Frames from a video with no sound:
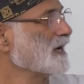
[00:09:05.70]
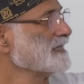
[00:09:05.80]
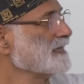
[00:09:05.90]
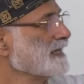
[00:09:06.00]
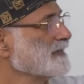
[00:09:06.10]

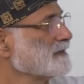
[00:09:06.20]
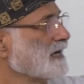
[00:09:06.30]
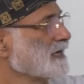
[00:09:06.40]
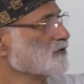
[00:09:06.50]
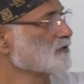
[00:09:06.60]
One year
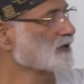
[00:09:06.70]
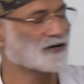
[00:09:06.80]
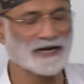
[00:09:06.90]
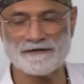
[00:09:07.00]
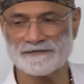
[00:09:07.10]
later, I do the
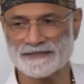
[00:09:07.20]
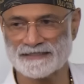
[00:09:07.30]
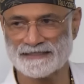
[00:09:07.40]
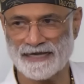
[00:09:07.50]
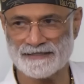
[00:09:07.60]

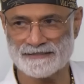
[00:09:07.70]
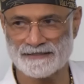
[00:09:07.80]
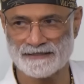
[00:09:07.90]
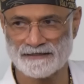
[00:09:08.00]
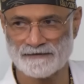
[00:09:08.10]
Kraft
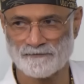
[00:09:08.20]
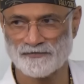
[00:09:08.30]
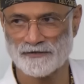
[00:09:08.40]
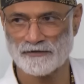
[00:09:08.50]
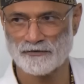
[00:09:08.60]
test,
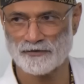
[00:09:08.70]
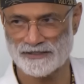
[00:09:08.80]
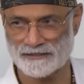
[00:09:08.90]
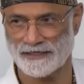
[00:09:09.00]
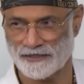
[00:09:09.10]

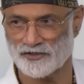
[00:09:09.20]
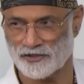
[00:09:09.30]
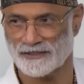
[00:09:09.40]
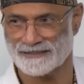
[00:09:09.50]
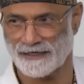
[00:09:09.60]
which is the
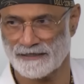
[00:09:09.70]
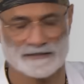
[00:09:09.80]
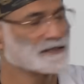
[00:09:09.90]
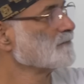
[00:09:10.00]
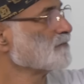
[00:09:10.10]
insulin
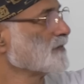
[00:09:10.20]
test.